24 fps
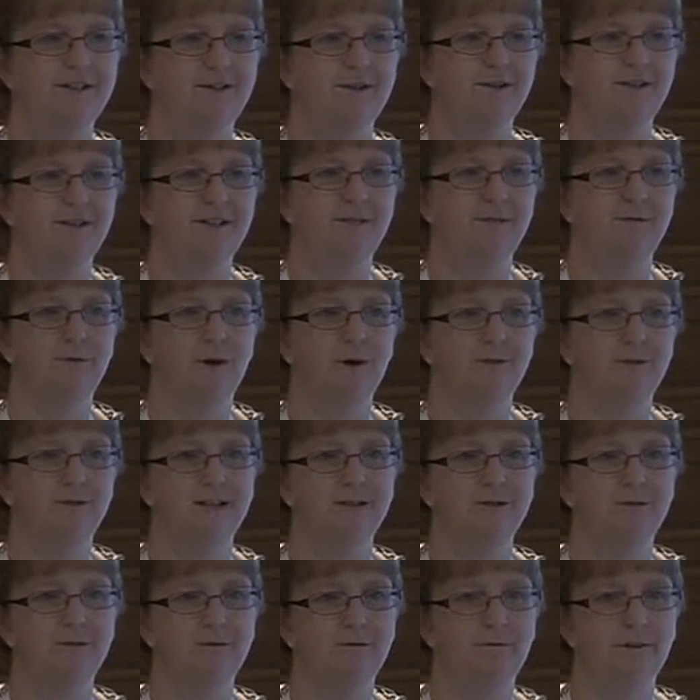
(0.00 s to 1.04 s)
the nursing role
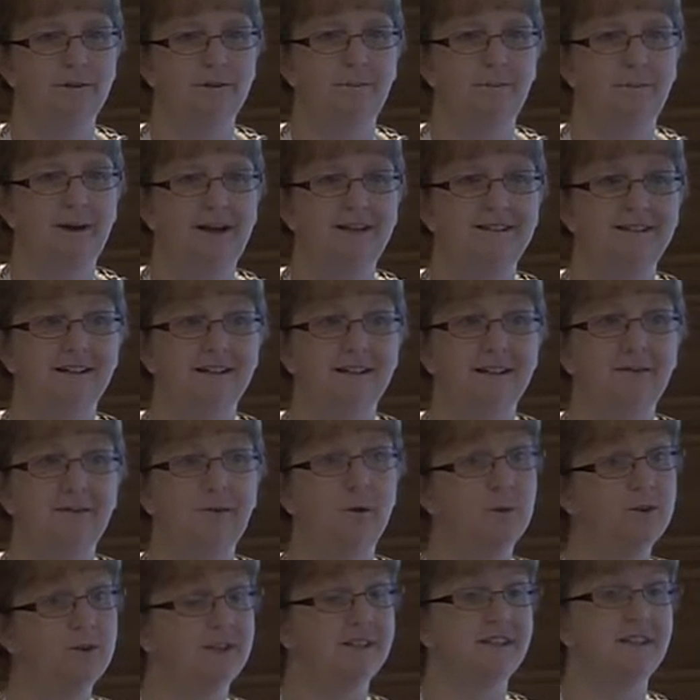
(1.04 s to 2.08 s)
down to a very basic
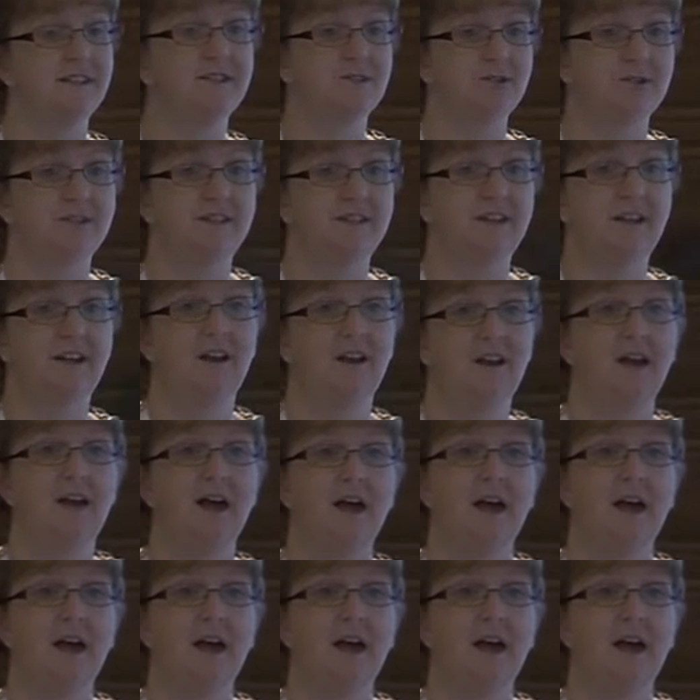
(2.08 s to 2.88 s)
level, which is interesting